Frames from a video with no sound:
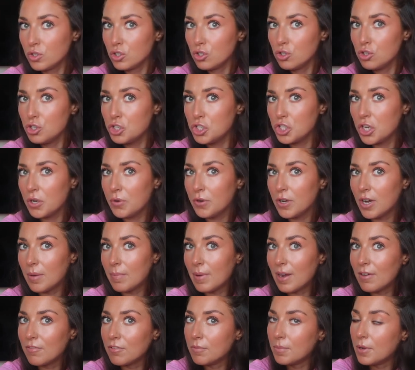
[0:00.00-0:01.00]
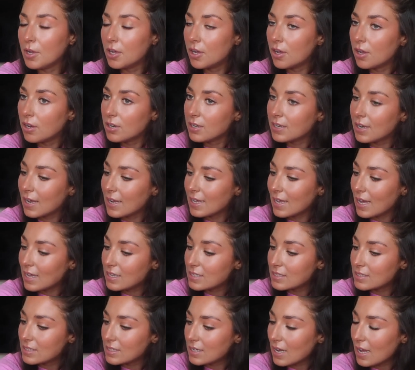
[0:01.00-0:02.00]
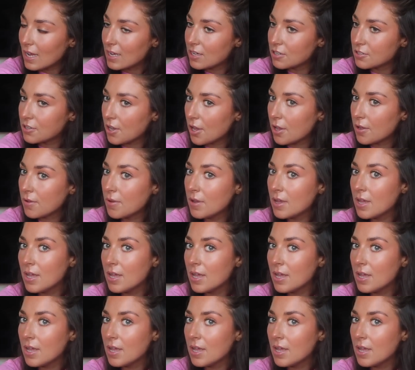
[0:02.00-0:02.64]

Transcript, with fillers: because she only got back from her holiday yesterday so